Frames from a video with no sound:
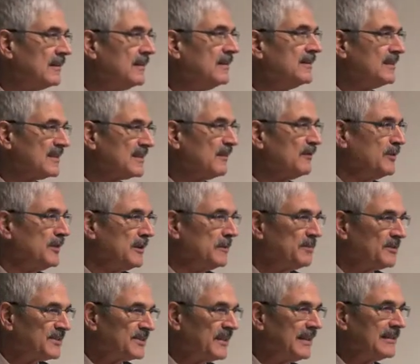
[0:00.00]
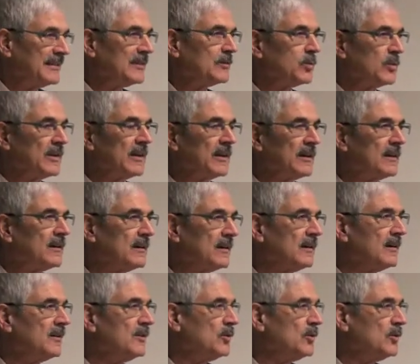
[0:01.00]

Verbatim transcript: in the 70% that we are